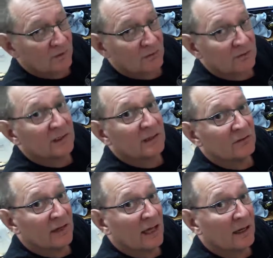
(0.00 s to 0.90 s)
the
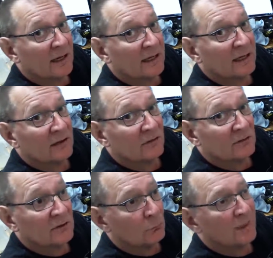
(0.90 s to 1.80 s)
satellite
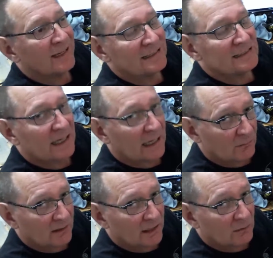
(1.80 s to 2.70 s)
has run its
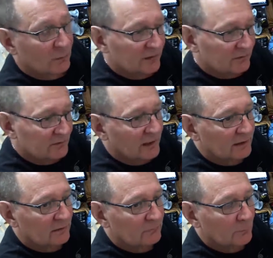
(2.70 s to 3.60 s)
countdown, when it's
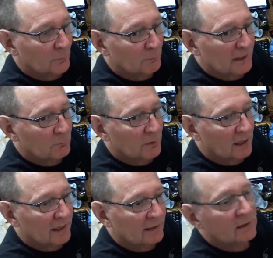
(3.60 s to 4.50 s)
ejected from the
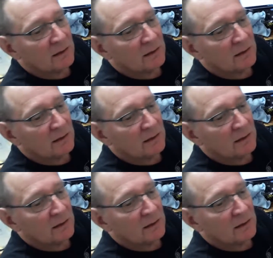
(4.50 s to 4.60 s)
P-pod,